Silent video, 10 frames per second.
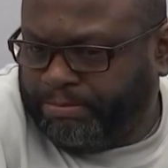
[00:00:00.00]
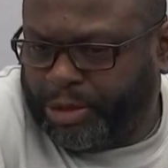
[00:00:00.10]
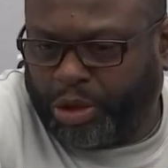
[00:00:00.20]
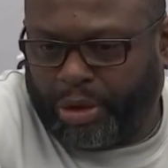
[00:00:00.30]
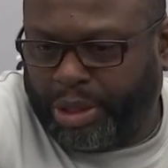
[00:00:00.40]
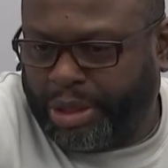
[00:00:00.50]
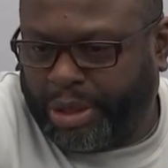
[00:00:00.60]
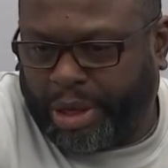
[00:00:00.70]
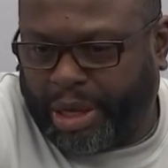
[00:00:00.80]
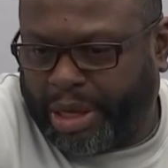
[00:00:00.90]
So
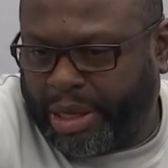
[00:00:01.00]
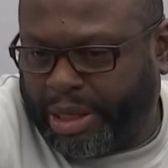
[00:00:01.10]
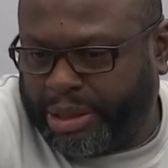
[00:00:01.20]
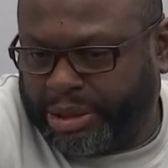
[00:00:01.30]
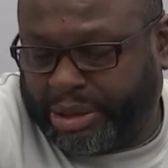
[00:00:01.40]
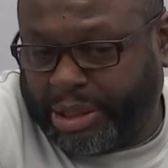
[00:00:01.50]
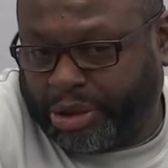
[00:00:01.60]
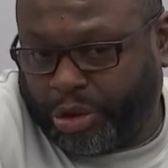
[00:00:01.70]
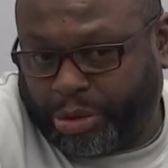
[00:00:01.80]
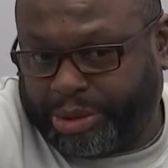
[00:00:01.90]
I just think
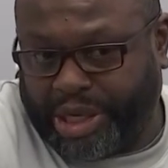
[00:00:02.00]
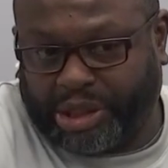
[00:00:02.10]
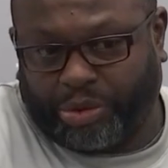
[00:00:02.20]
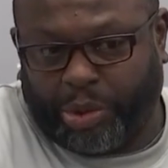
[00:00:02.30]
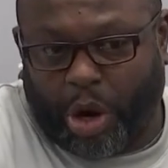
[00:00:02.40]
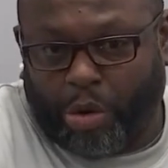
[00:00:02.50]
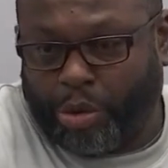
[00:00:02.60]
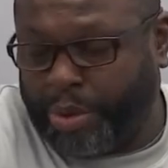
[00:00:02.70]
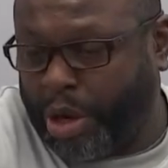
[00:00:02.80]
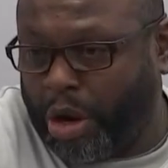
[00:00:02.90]
circumstances, we are
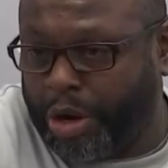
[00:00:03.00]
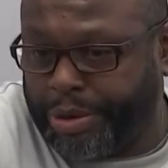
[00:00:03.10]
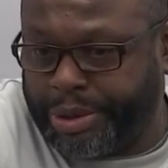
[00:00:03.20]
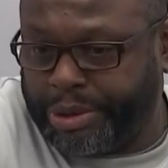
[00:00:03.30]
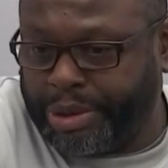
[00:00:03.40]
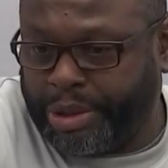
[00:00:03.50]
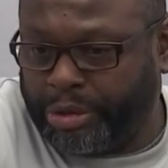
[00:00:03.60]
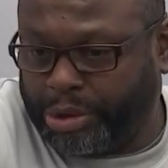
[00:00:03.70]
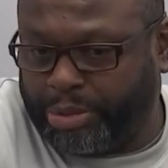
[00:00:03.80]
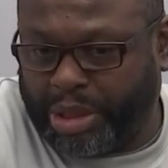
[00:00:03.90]
where we are, and
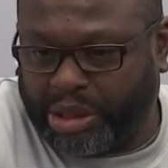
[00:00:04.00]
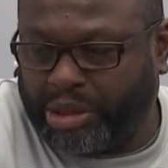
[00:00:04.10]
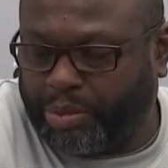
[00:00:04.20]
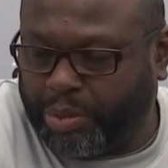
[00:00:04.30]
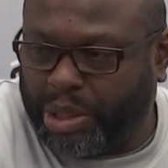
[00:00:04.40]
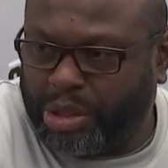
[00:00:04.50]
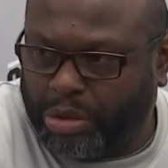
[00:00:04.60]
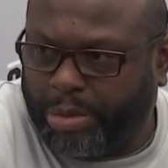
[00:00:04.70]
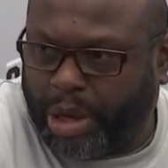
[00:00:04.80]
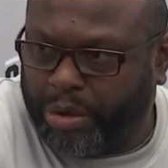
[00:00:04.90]
there's some things that we can
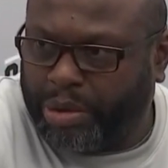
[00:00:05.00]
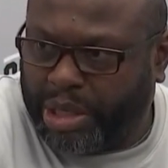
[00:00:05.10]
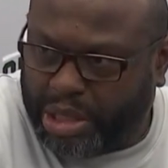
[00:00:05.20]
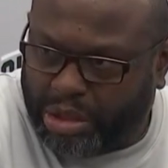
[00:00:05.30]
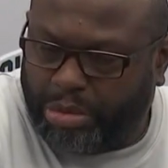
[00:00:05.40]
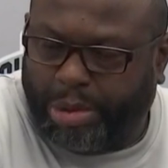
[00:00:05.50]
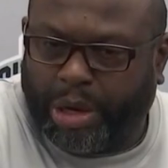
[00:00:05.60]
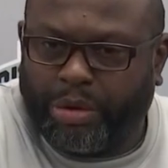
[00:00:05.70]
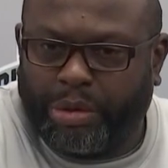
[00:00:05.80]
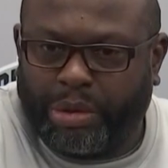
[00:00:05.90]
do better, and he can do
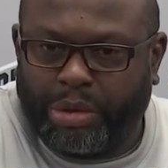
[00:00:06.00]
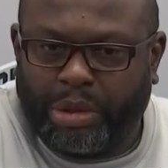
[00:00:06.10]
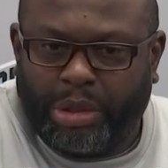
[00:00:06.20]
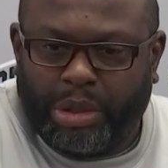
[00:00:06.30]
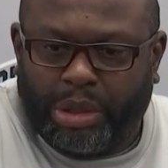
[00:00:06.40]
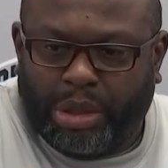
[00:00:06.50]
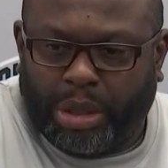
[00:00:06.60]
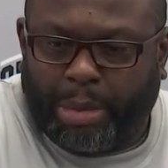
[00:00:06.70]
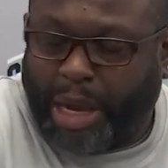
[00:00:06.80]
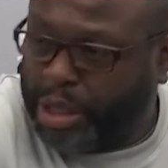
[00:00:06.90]
better, and
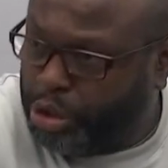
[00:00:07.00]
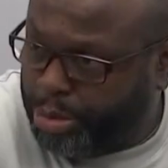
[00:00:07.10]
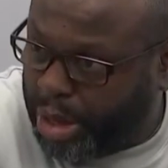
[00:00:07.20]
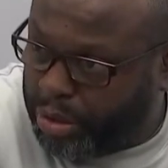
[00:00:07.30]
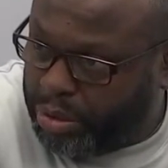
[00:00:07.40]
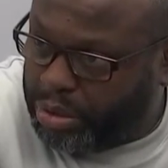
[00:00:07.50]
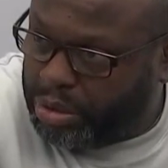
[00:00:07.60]
I can do better.